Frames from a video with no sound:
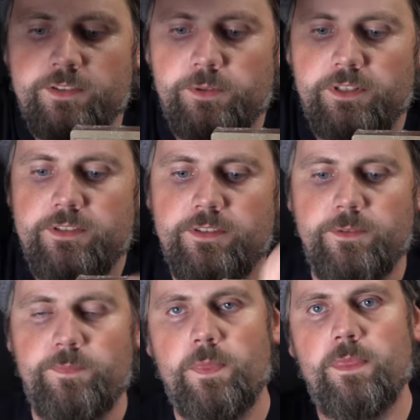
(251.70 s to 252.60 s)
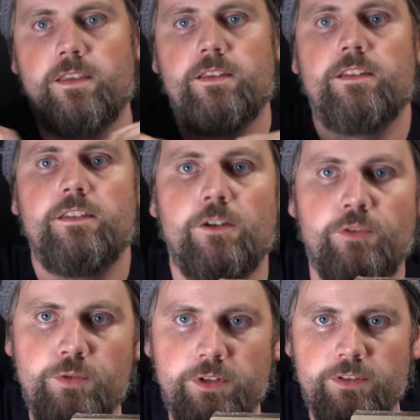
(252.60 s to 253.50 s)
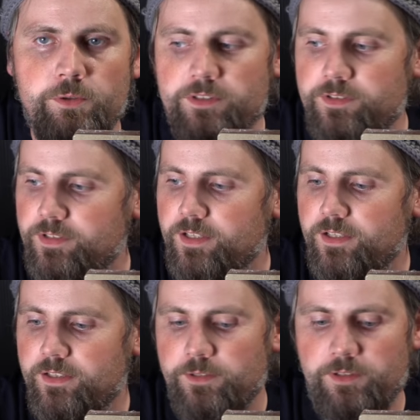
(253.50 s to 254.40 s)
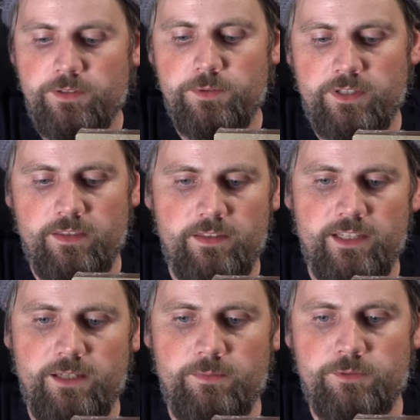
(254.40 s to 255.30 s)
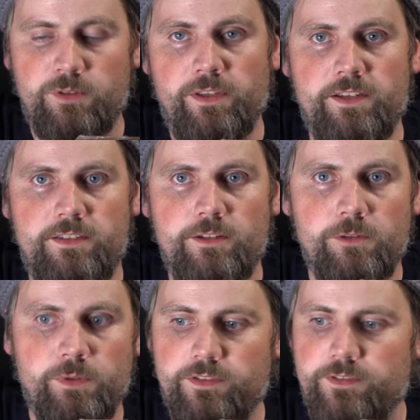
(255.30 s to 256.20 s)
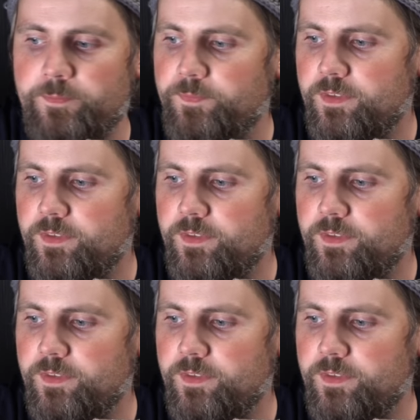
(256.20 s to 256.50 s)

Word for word: tokens, or uh, nuke tokens, that you can use in the game to replace the old ones.